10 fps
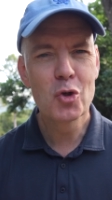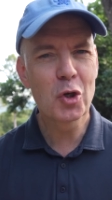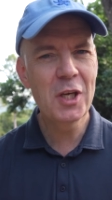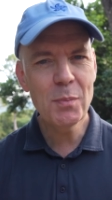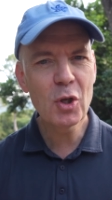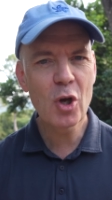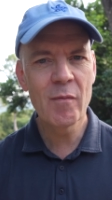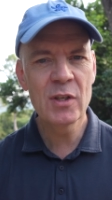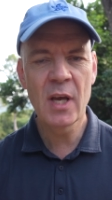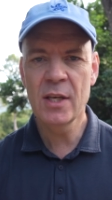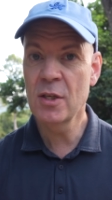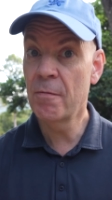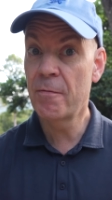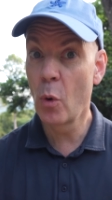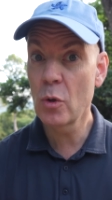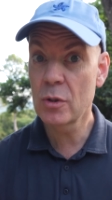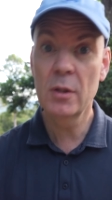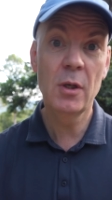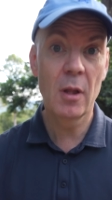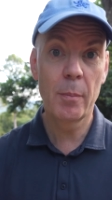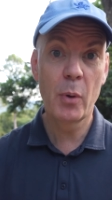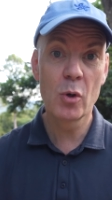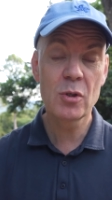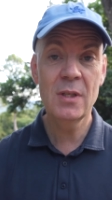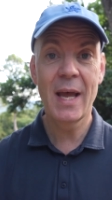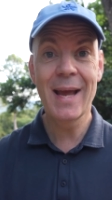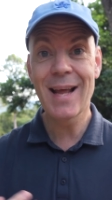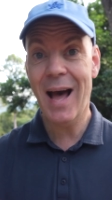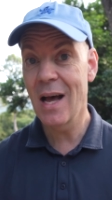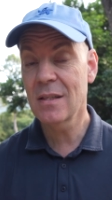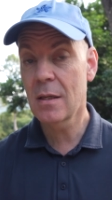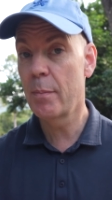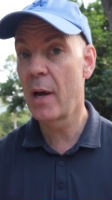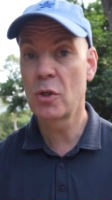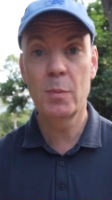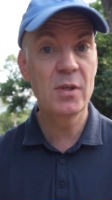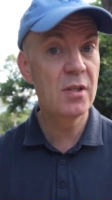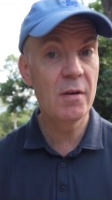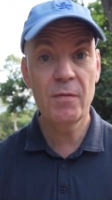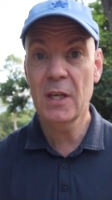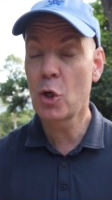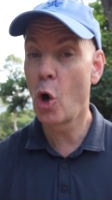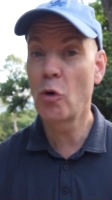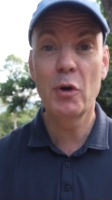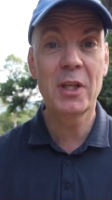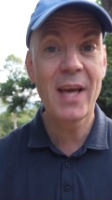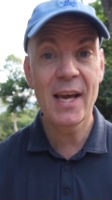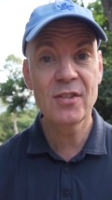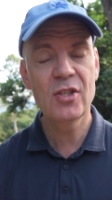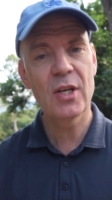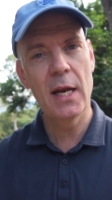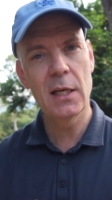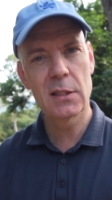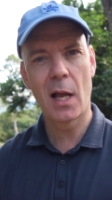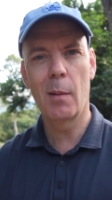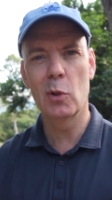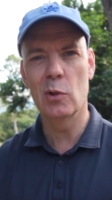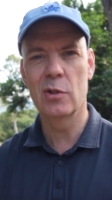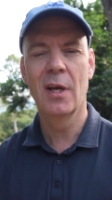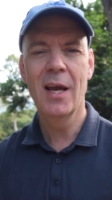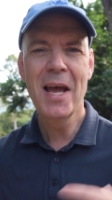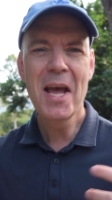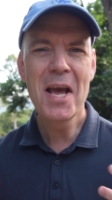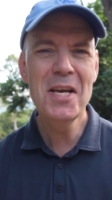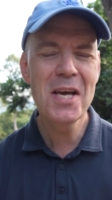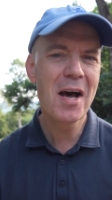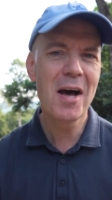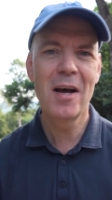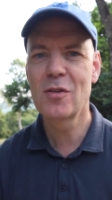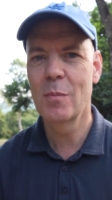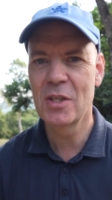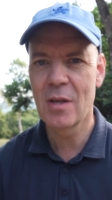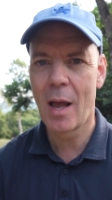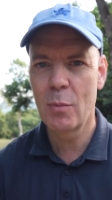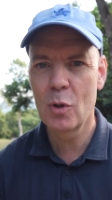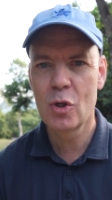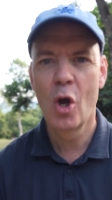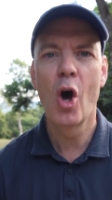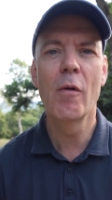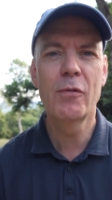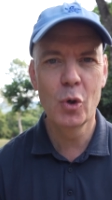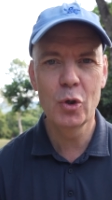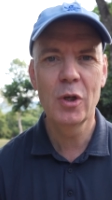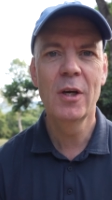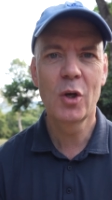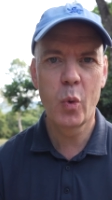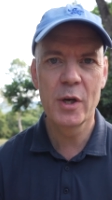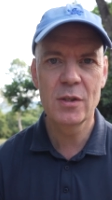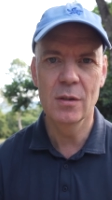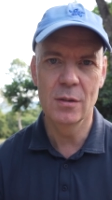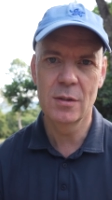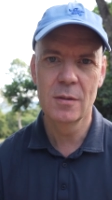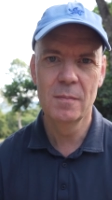So keep the conversation focused on the other person and ask about specific concrete cases and examples. Here are some examples of good questions.